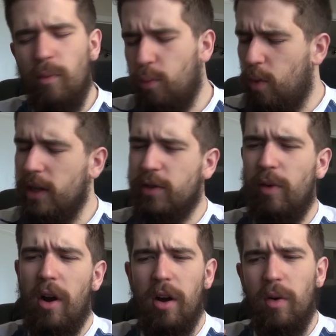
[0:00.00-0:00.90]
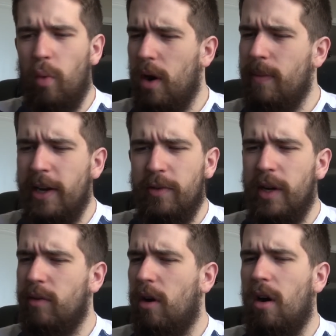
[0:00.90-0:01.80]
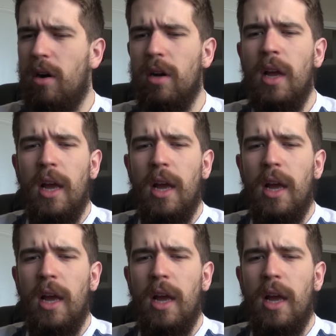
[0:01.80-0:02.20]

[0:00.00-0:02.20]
What's wrong? What am I doing wrong?